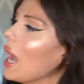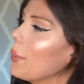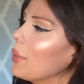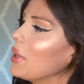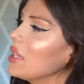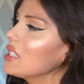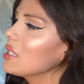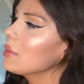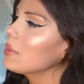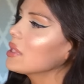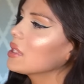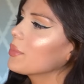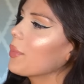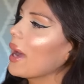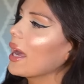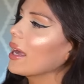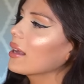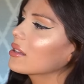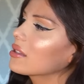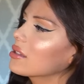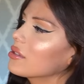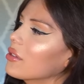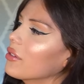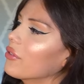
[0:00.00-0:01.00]
I put some
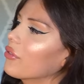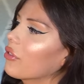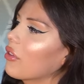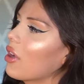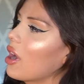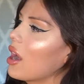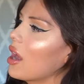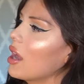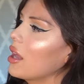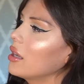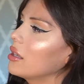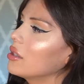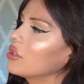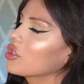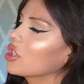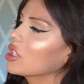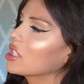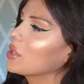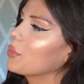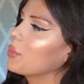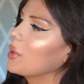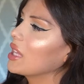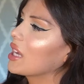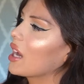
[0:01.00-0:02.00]
spikes in the front
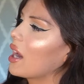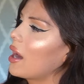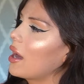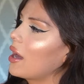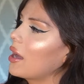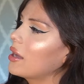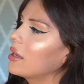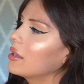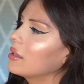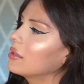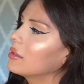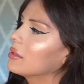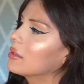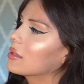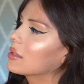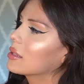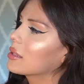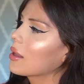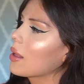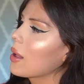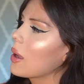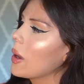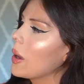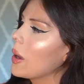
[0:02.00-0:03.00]
just because